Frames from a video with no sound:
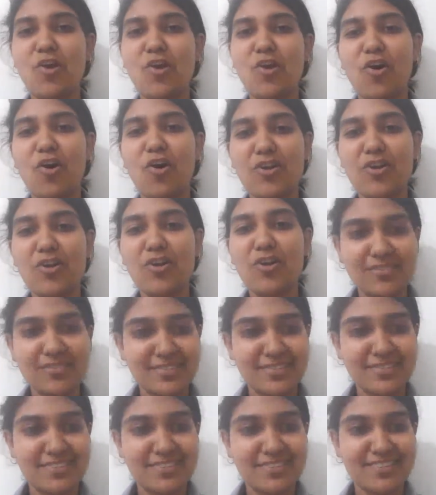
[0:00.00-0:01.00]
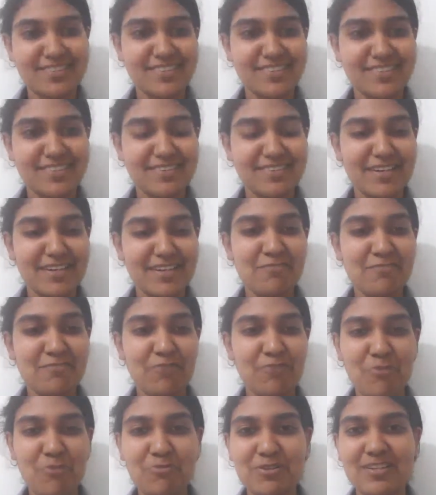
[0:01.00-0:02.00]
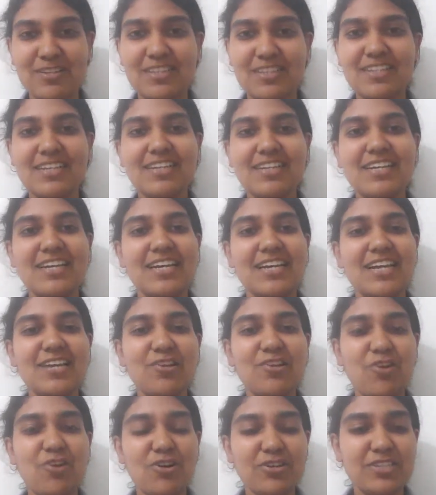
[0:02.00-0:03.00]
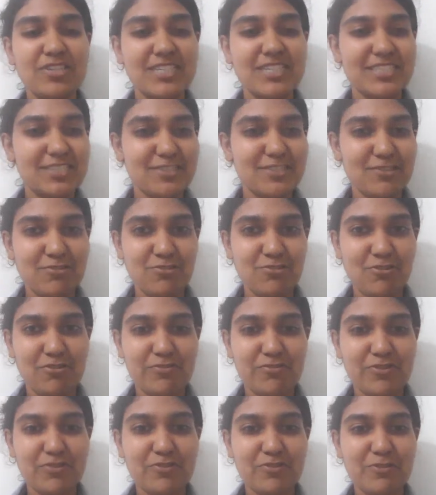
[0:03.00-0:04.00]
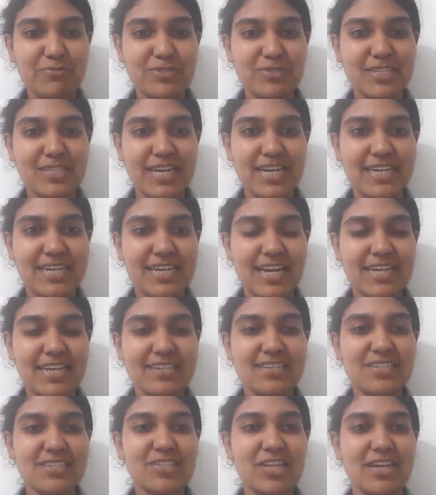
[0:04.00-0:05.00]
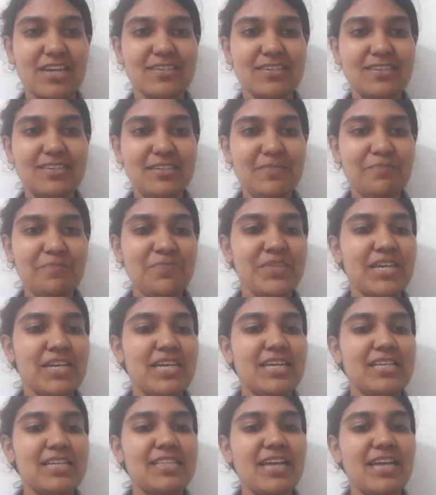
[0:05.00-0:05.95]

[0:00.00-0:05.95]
official or informal inauguration of the website and the channel.